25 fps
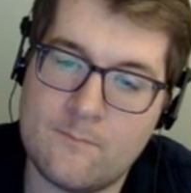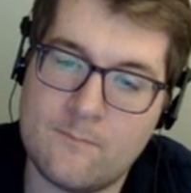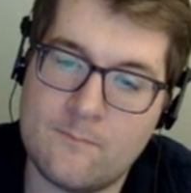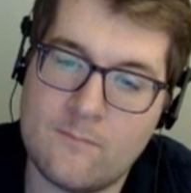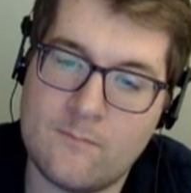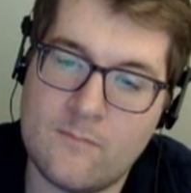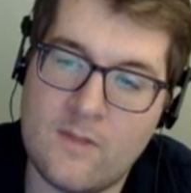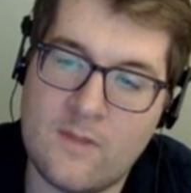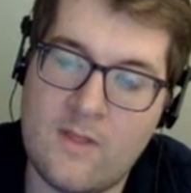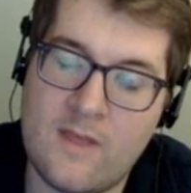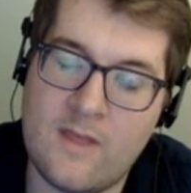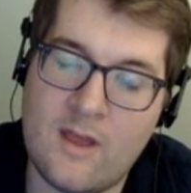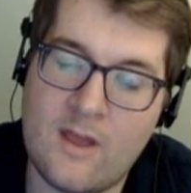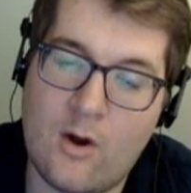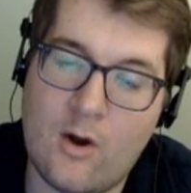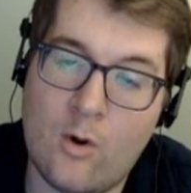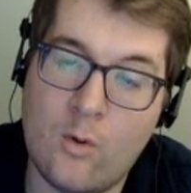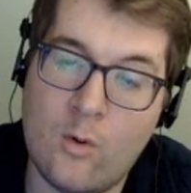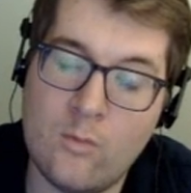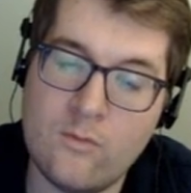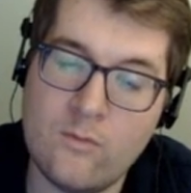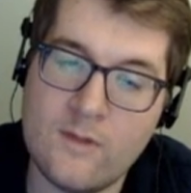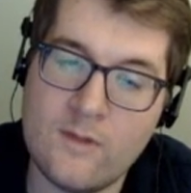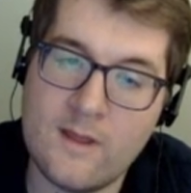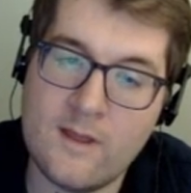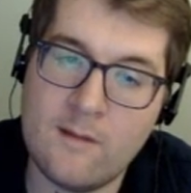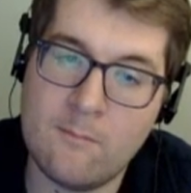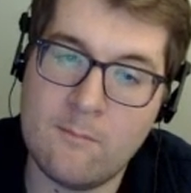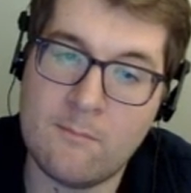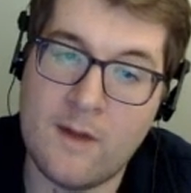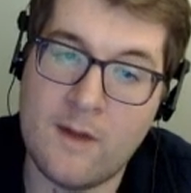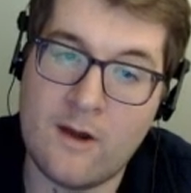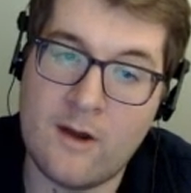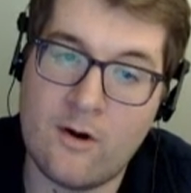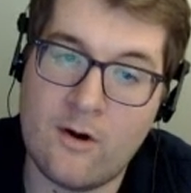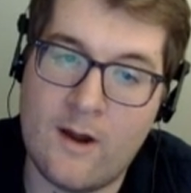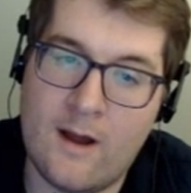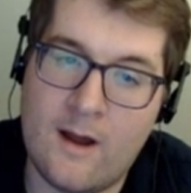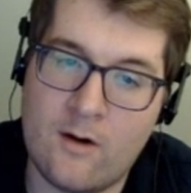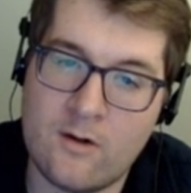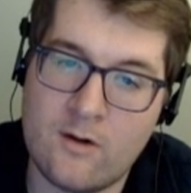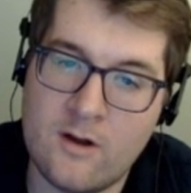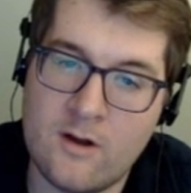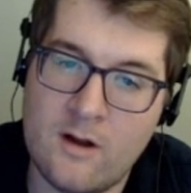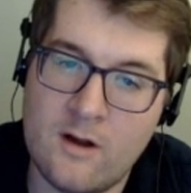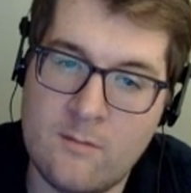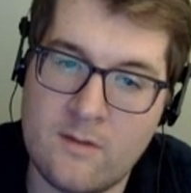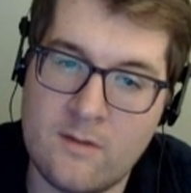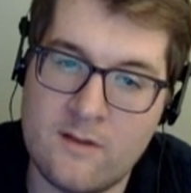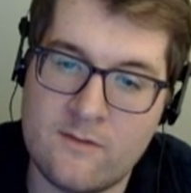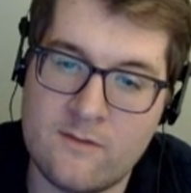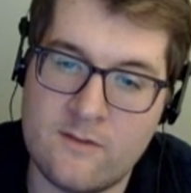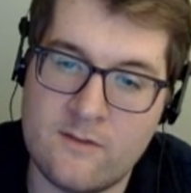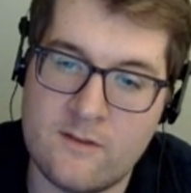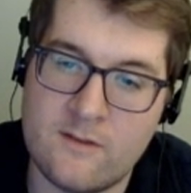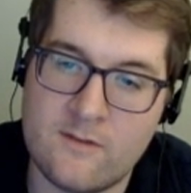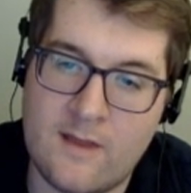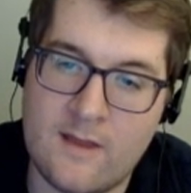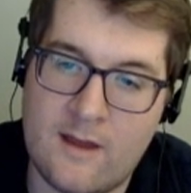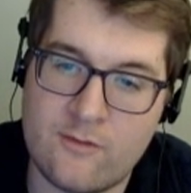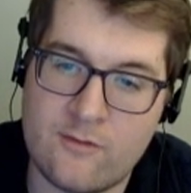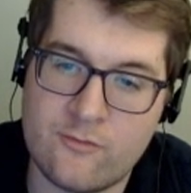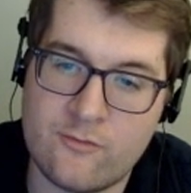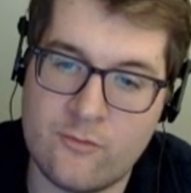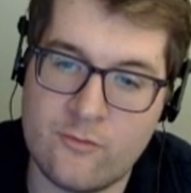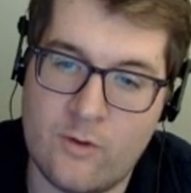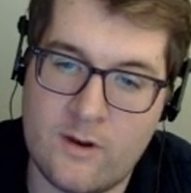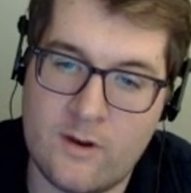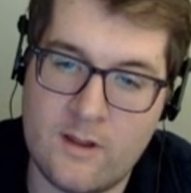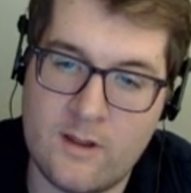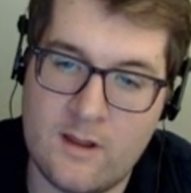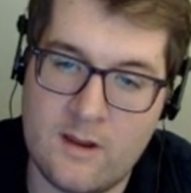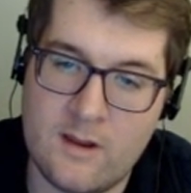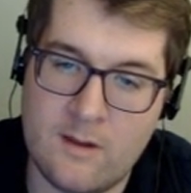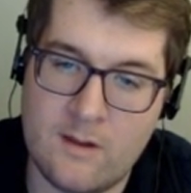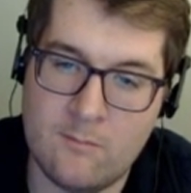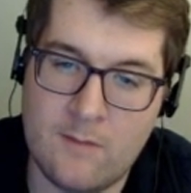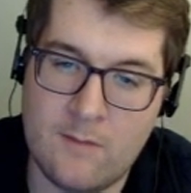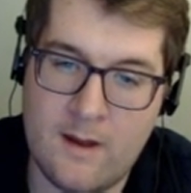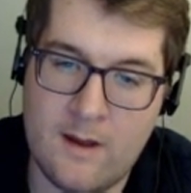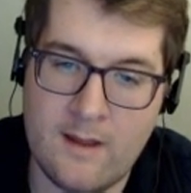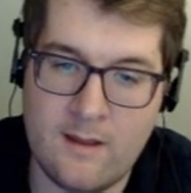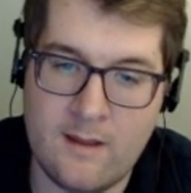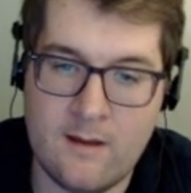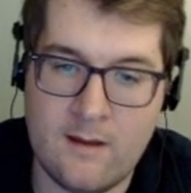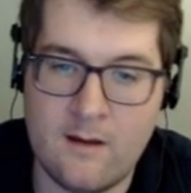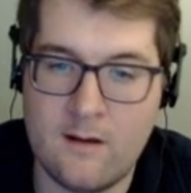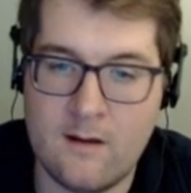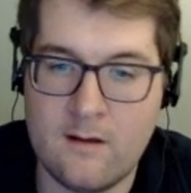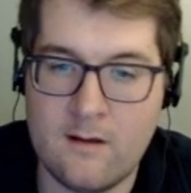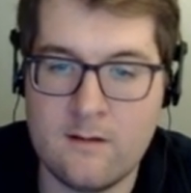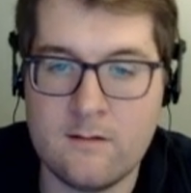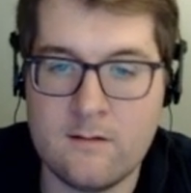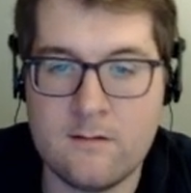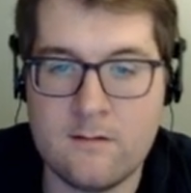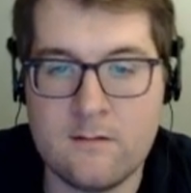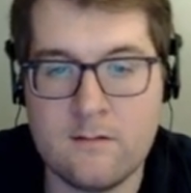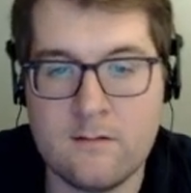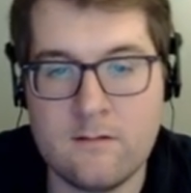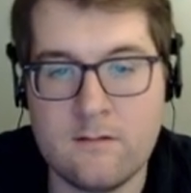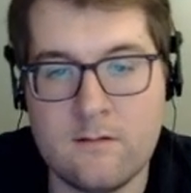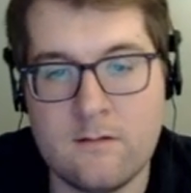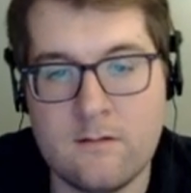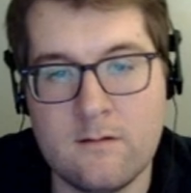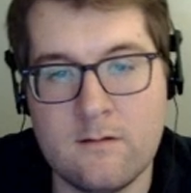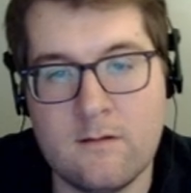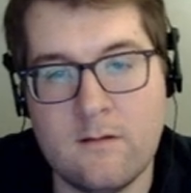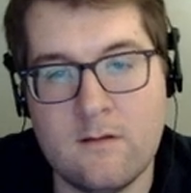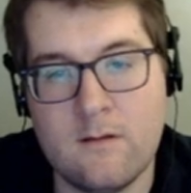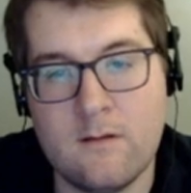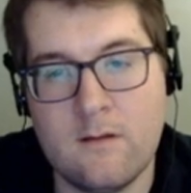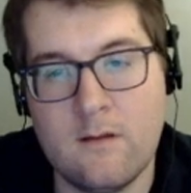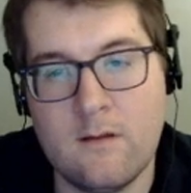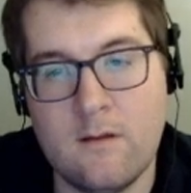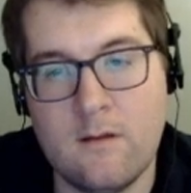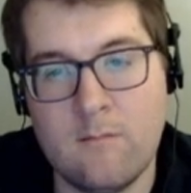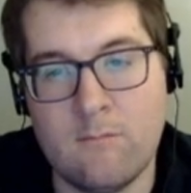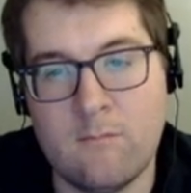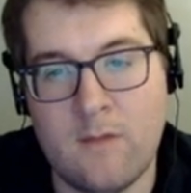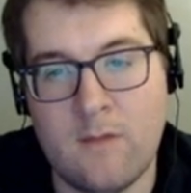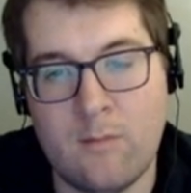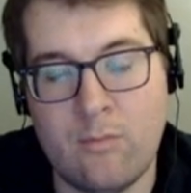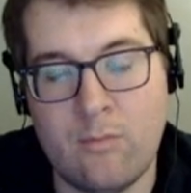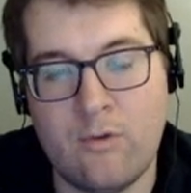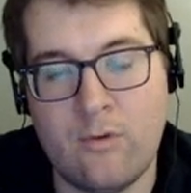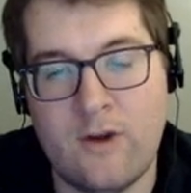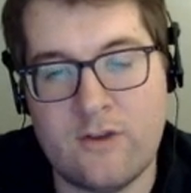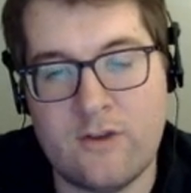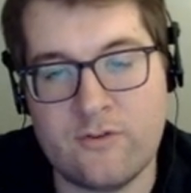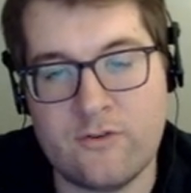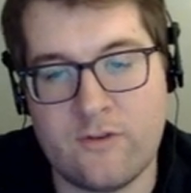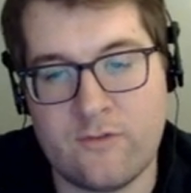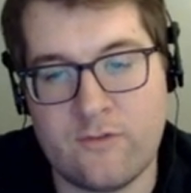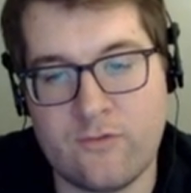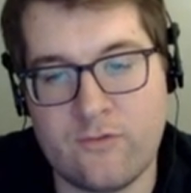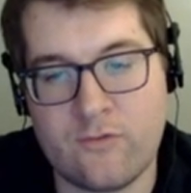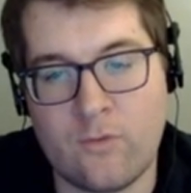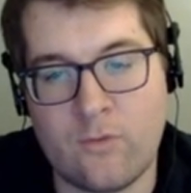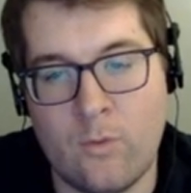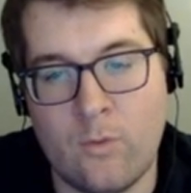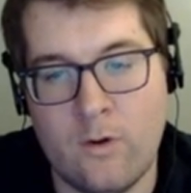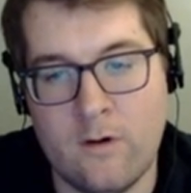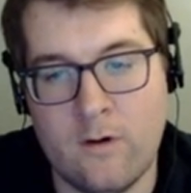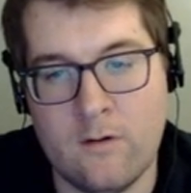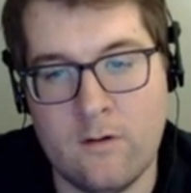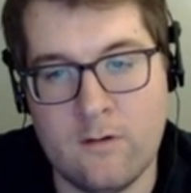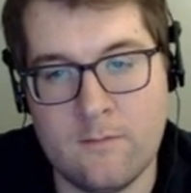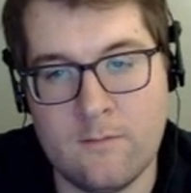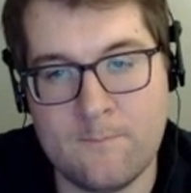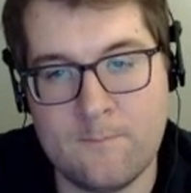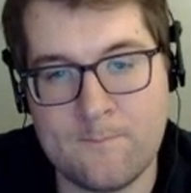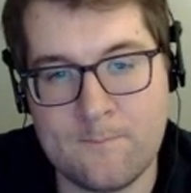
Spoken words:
the only better outcome is this asteroid hitting my my precious squirrel.